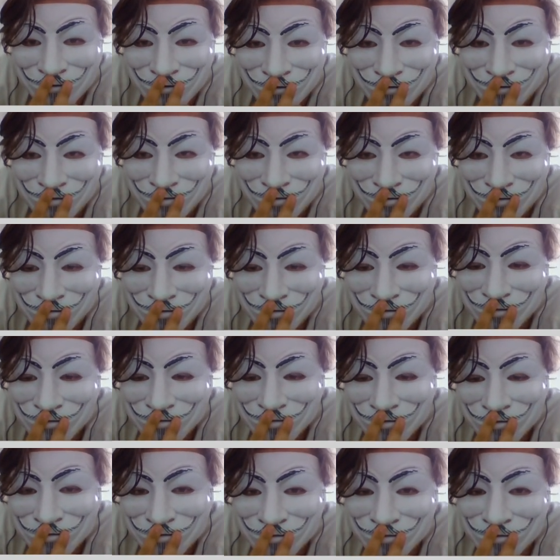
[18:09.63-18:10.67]

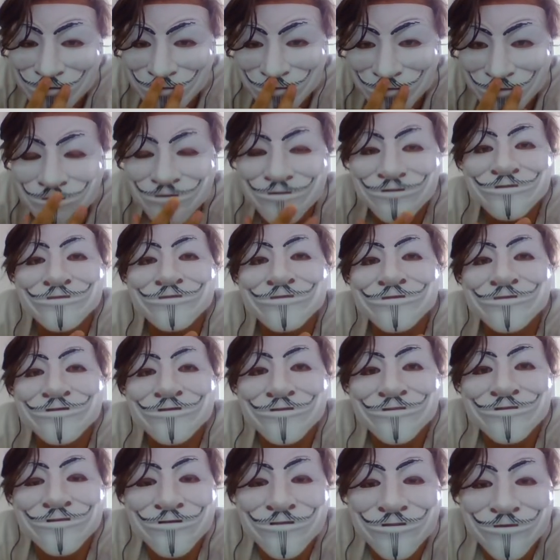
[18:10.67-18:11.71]
And I'm going to do
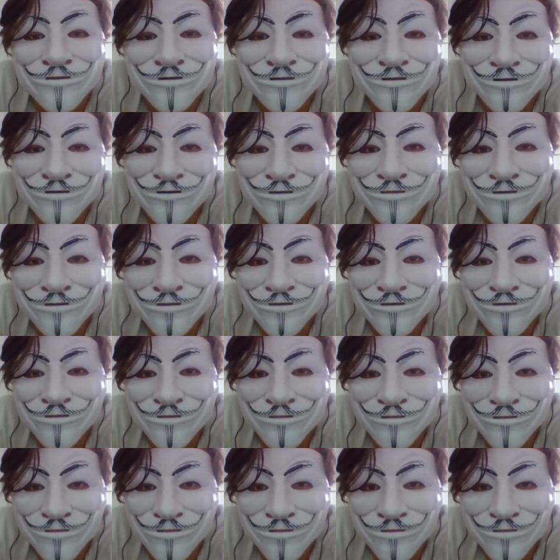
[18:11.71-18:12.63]
some chess recaps